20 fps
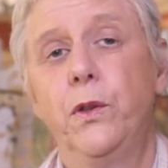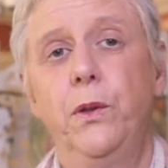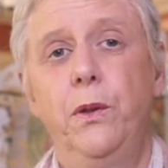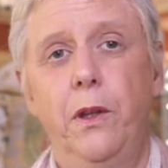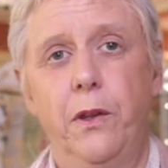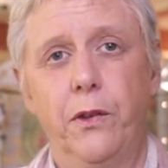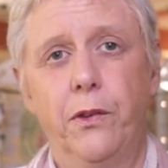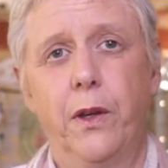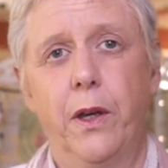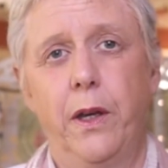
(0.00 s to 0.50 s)

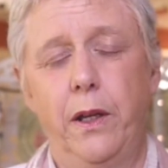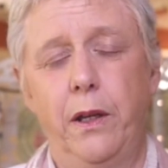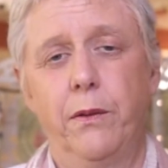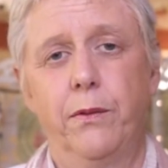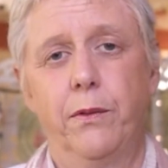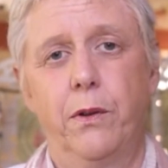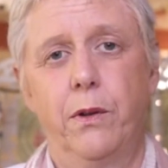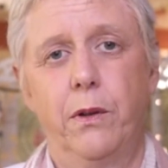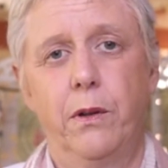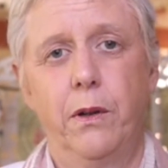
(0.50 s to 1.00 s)
this kind
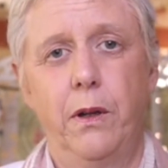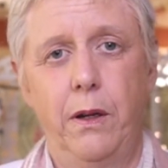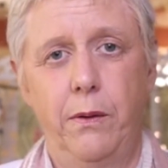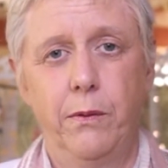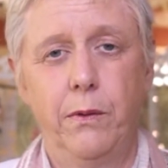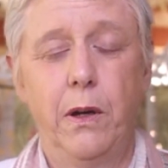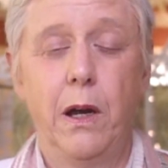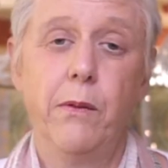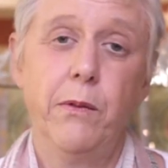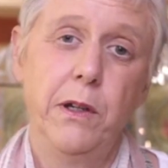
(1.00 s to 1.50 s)
of
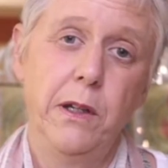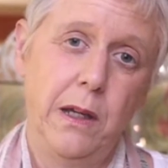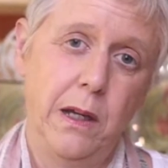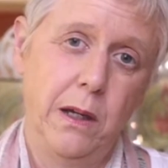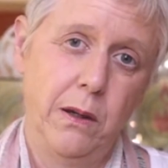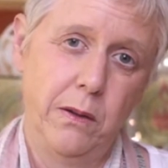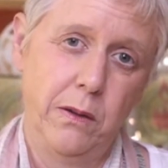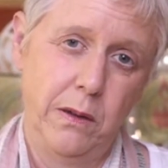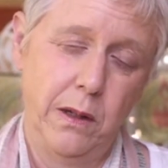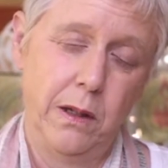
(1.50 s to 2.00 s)
every
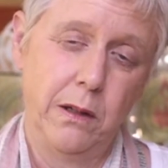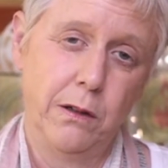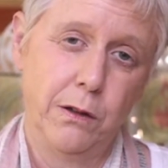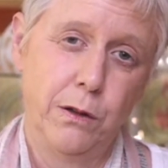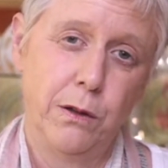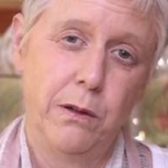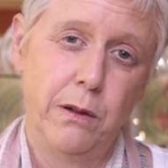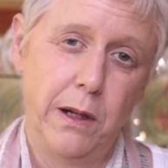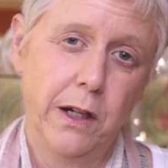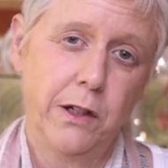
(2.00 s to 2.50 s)
now and then
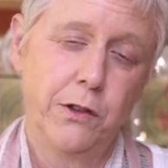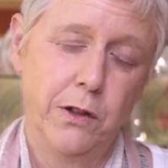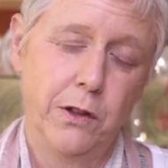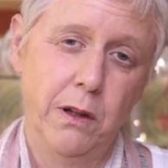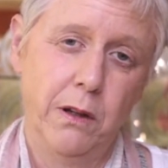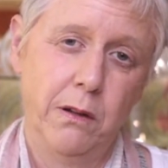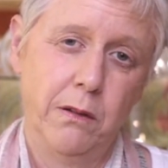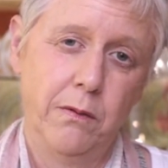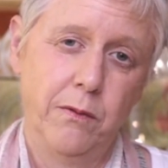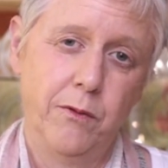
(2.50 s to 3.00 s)

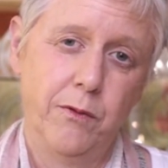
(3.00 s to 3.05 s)
correction,